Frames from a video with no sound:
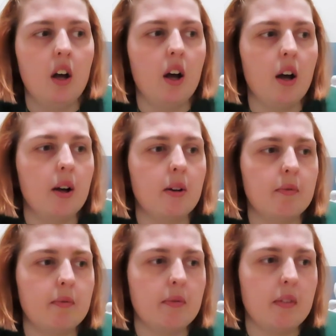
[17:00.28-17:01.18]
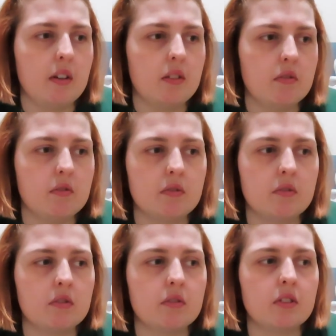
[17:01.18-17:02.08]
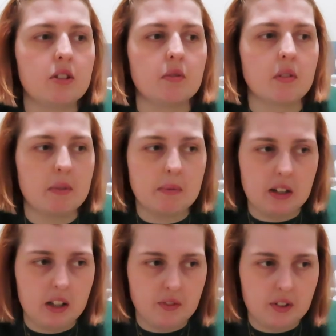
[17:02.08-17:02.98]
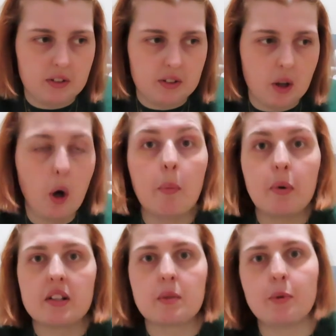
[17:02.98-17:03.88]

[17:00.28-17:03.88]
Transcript: I don't remember the others. Oh, Princess